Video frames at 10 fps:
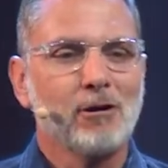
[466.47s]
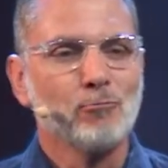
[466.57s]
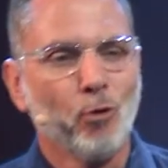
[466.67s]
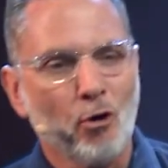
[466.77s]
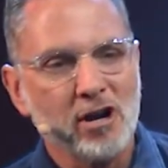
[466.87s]
We
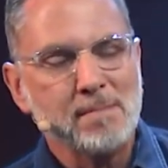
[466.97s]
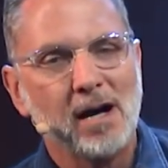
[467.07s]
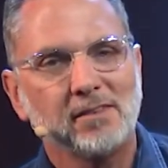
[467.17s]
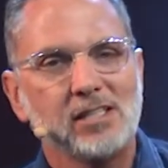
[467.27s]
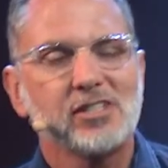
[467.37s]
worried
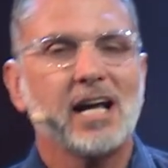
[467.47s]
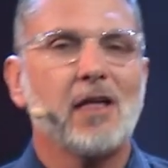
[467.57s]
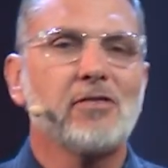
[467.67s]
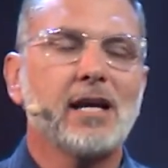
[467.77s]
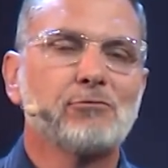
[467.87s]
about these kind
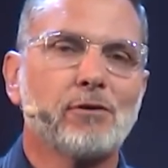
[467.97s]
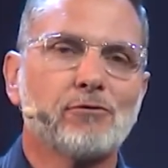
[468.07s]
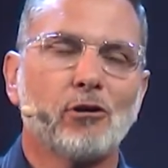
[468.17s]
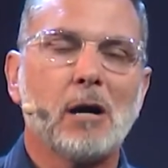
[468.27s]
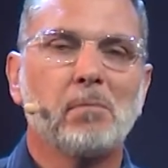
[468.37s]
of things. We've
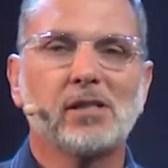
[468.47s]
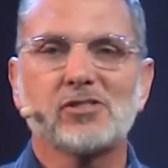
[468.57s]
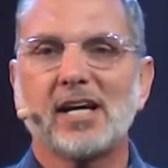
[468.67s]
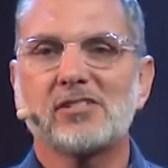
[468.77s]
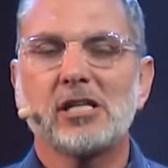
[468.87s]
grown up with
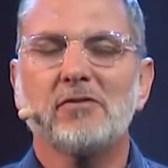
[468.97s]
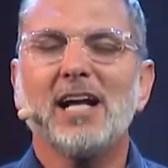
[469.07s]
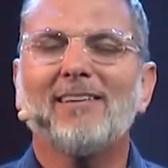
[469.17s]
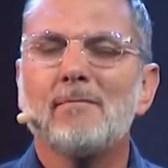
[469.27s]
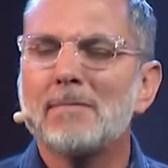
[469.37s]
this kind of stuff.
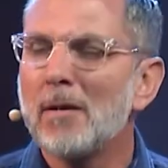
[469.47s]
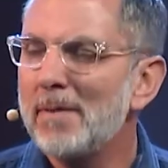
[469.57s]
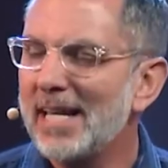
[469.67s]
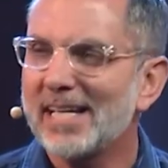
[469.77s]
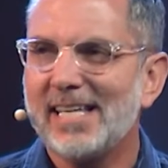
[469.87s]
And I remember
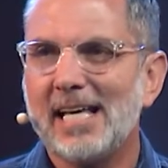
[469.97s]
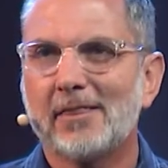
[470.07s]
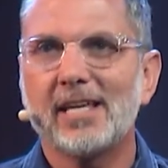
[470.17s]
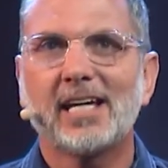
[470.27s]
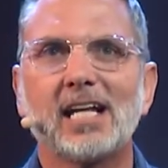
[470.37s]
being a
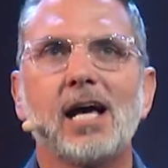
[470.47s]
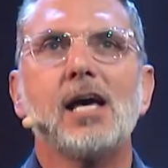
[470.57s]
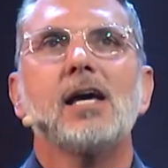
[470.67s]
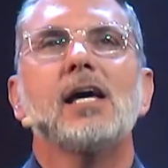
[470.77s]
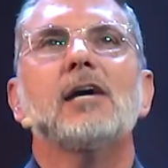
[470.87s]
kid thinking,
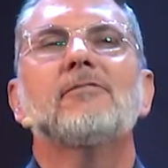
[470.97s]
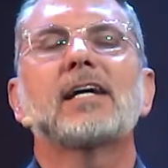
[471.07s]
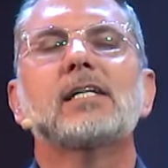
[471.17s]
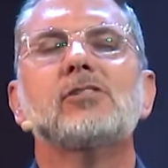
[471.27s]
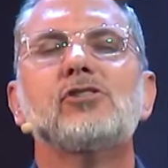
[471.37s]
if
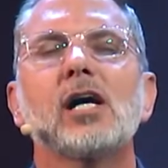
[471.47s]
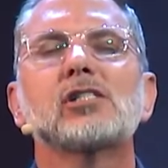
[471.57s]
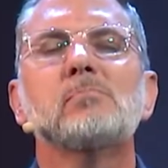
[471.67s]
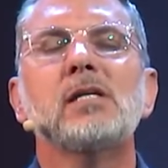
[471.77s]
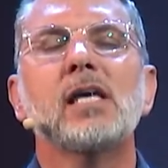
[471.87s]
I could
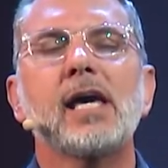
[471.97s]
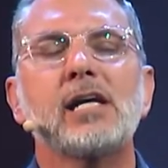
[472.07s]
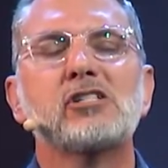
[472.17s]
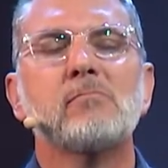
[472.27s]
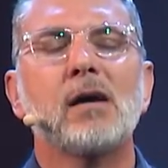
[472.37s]
just be the
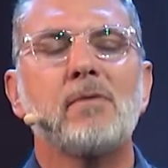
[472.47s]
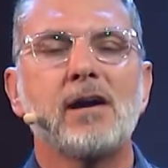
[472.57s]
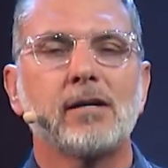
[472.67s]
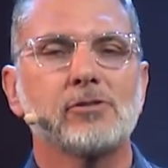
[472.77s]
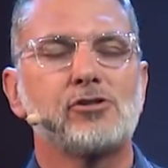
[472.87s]
age of my
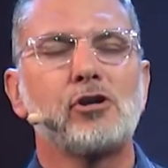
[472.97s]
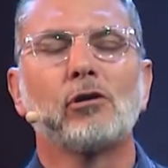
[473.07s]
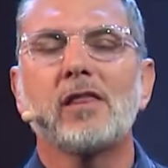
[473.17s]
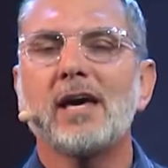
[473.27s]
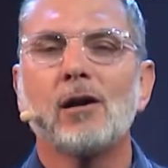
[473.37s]
parents,
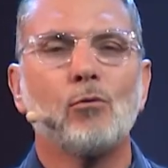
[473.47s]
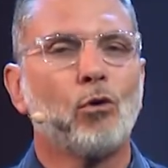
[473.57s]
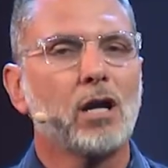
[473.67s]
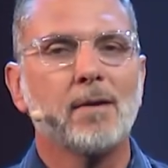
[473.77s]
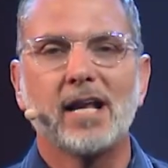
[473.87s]
surely they don't
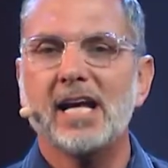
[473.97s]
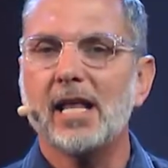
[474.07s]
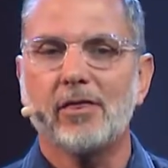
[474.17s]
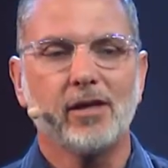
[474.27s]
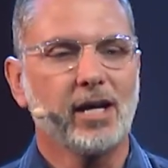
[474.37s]
worry about
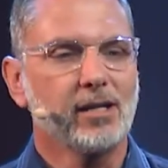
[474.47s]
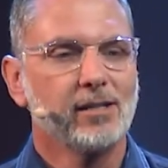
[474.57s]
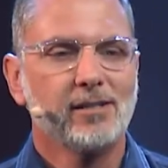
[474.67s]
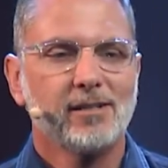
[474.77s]
anything.